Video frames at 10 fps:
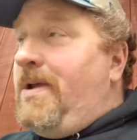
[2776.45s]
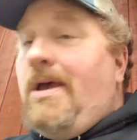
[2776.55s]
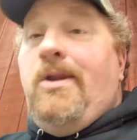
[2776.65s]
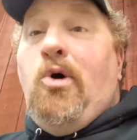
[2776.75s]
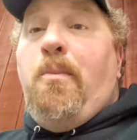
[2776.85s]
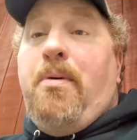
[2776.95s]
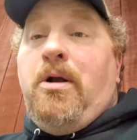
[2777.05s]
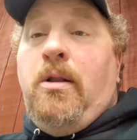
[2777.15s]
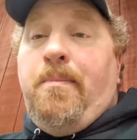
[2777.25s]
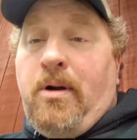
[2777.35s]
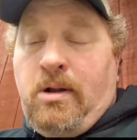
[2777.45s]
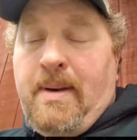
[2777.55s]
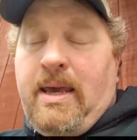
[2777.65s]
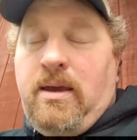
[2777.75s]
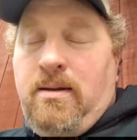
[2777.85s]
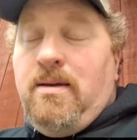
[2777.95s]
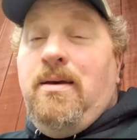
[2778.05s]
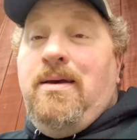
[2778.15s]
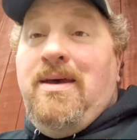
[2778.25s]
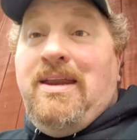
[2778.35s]
and don't burn the bacon,
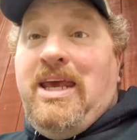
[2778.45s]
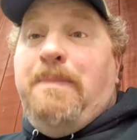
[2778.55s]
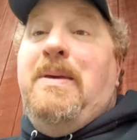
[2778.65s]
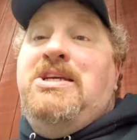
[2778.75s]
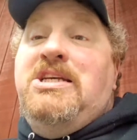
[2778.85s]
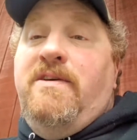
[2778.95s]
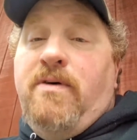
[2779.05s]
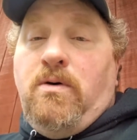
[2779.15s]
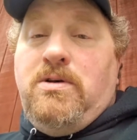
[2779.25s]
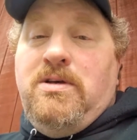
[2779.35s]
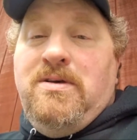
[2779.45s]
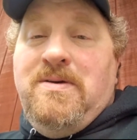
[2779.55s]
and keep it cheesy, folks.